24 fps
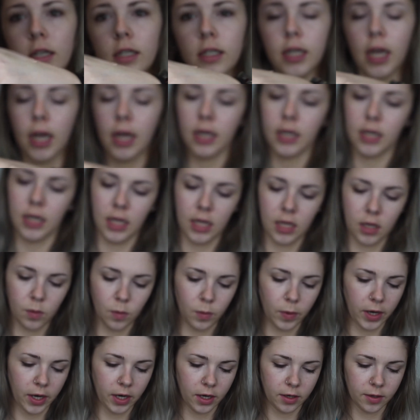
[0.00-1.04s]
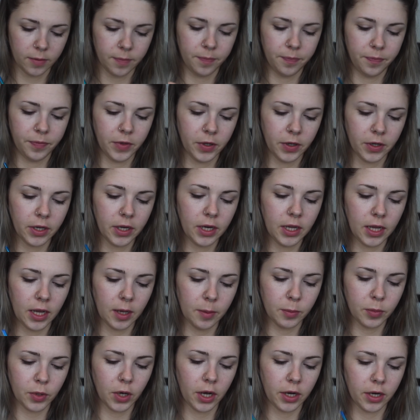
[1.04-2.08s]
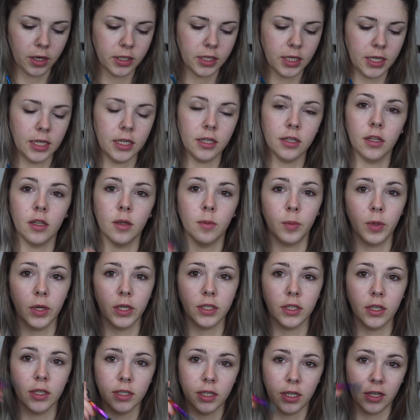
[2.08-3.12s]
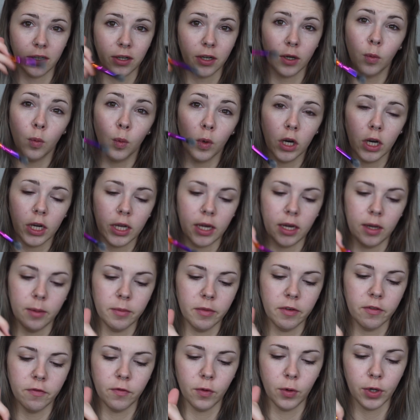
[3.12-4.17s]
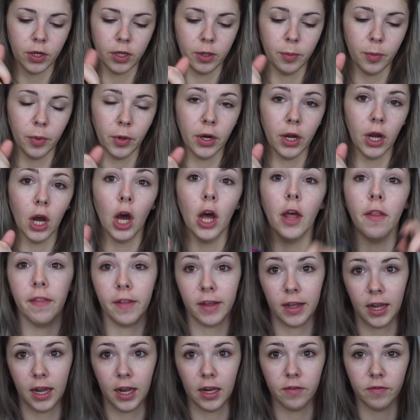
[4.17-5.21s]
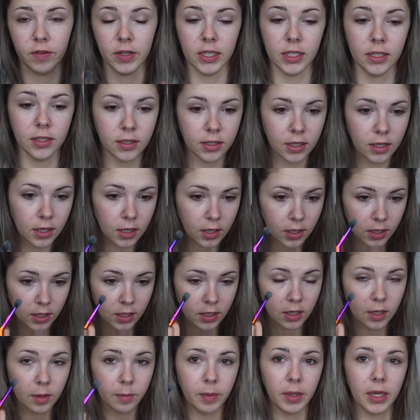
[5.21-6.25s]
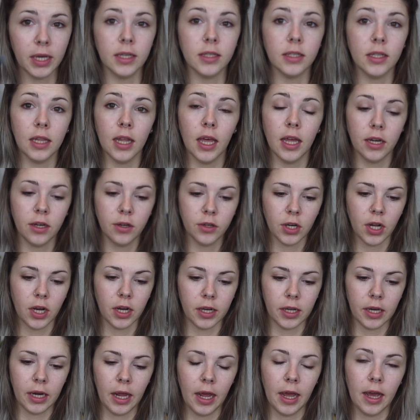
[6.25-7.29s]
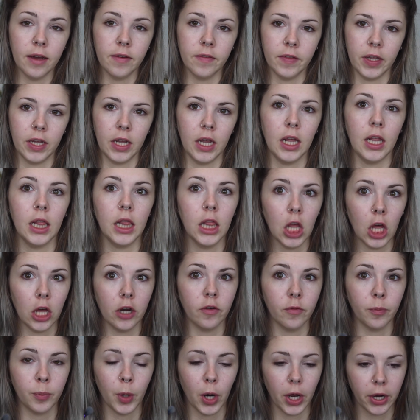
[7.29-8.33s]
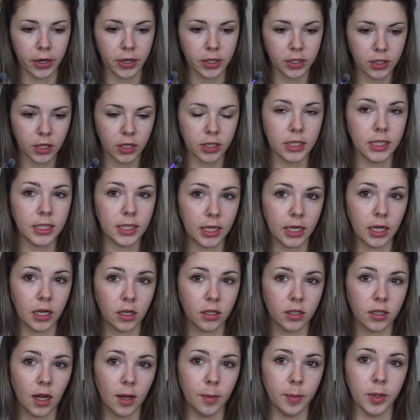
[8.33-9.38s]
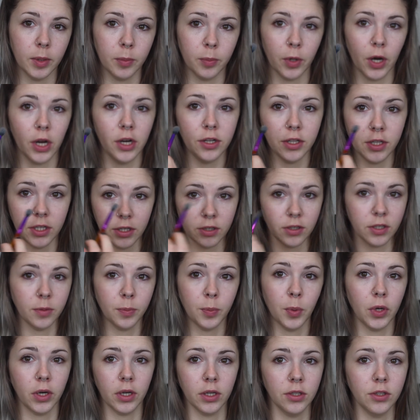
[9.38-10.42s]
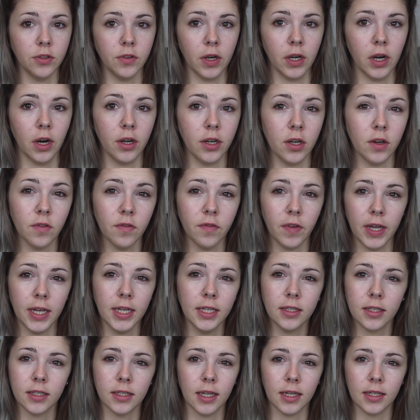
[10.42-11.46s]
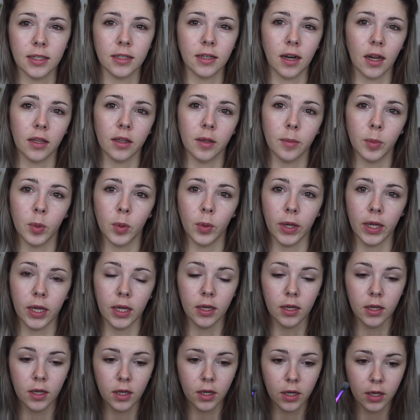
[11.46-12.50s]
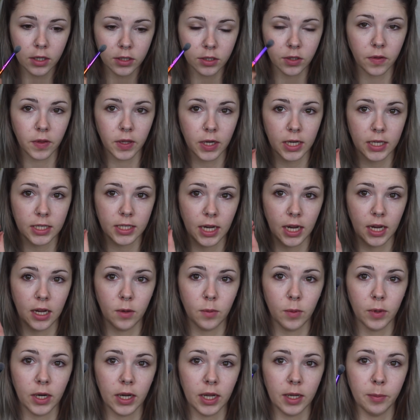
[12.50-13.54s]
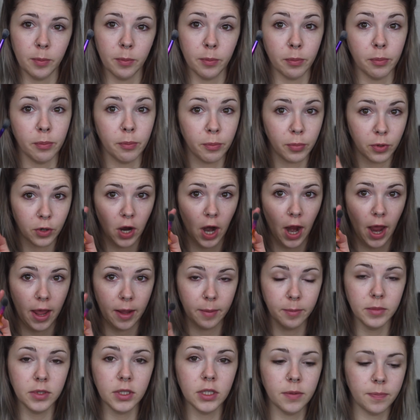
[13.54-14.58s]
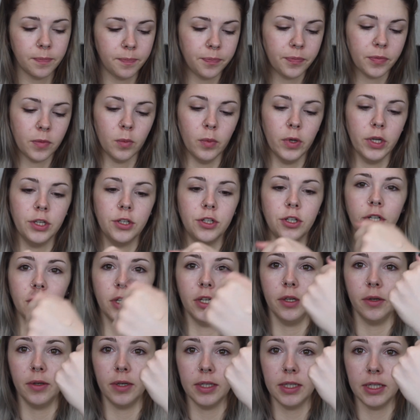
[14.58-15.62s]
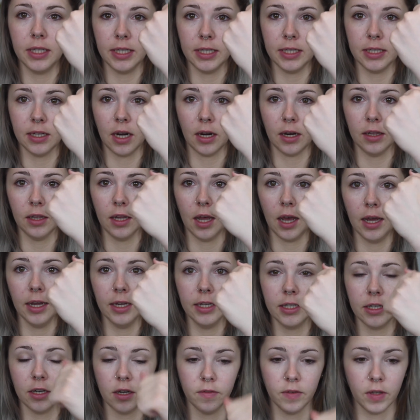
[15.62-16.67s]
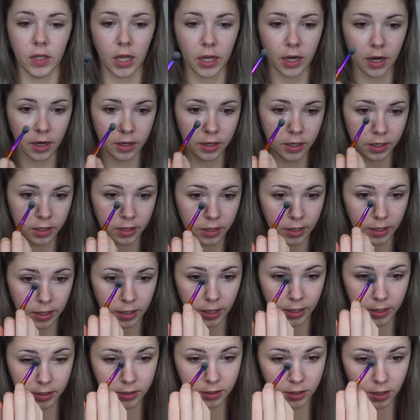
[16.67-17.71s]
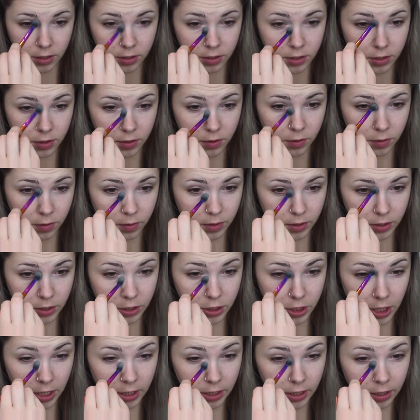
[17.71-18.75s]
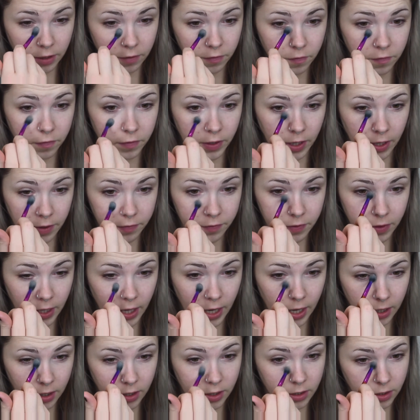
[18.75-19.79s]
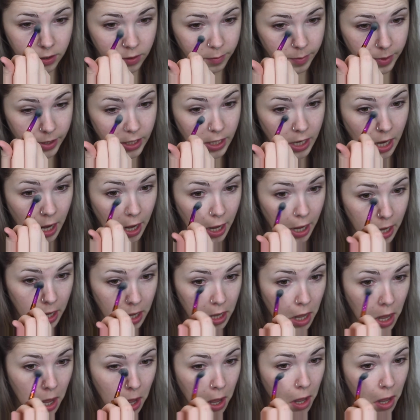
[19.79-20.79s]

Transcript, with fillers: technique where you're going to get product into the bristles and you're going to work it in before you put it on the canvas, because then you're not going to have like a lot of product sitting on top of the brush that you're just putting straight on your face, because that's not the point. So then I take what I primed, which you can see is not a lot. I still have a lot on here, and I start to gently fluff that under my eye